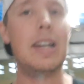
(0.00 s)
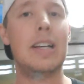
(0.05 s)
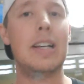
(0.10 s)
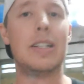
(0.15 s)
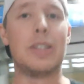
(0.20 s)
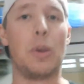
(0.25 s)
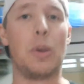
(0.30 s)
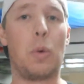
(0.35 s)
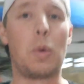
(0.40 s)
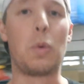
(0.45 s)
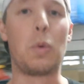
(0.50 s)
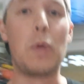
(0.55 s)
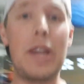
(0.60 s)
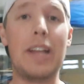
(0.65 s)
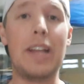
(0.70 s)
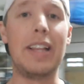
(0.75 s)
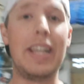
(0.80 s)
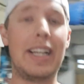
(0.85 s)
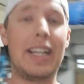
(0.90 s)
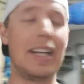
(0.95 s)
So we're
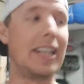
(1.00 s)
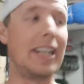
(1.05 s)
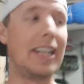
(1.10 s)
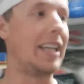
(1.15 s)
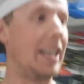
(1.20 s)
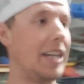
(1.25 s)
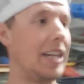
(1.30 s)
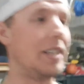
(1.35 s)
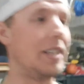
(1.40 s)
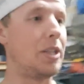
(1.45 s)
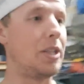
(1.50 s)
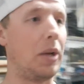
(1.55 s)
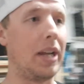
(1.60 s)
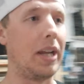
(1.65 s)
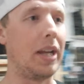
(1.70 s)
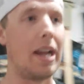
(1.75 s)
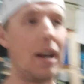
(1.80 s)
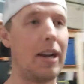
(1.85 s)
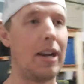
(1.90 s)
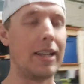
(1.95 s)
really going to get into it
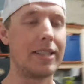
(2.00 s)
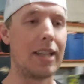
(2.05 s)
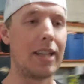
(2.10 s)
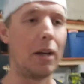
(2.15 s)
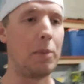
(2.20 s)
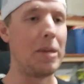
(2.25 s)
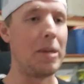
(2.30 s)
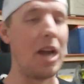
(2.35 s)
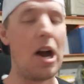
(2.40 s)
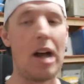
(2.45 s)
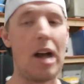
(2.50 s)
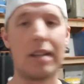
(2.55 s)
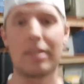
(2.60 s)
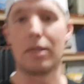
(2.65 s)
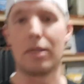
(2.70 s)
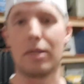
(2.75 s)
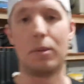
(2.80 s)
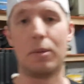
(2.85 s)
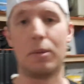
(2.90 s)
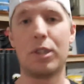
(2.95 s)
here, and it's going to be
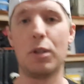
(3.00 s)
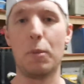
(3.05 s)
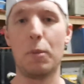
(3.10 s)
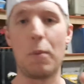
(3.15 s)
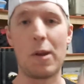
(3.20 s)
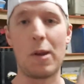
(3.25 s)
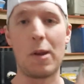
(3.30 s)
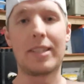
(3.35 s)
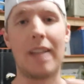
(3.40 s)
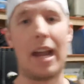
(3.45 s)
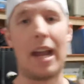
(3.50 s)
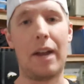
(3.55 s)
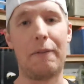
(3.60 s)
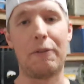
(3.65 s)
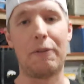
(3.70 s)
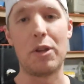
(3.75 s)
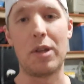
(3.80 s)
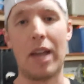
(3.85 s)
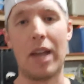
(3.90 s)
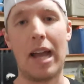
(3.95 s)
awesome. I'm super excited
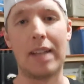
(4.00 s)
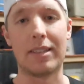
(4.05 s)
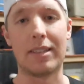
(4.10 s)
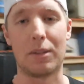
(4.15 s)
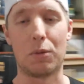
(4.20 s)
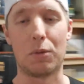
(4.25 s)
for you guys and